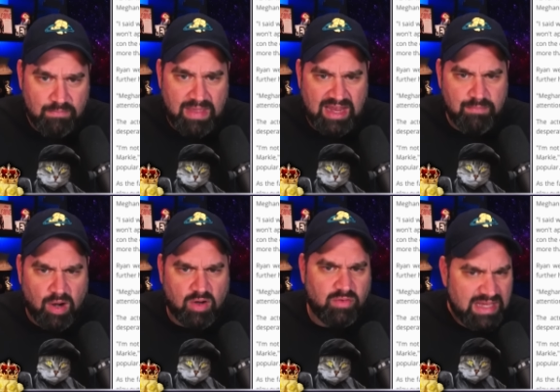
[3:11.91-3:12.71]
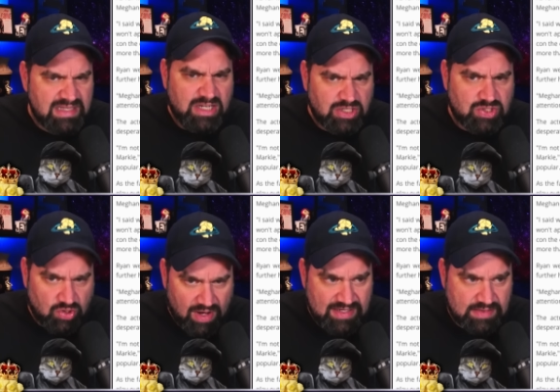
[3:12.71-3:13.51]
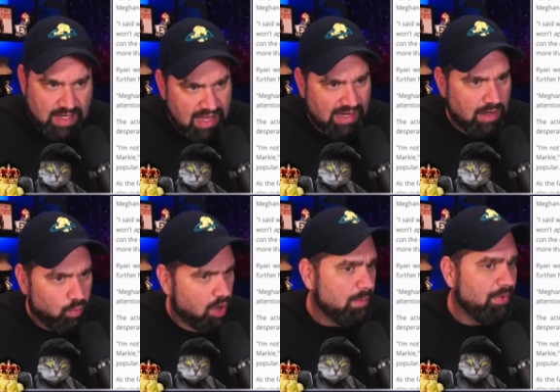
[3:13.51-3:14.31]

Meghan Markle is a disgrace, and I won't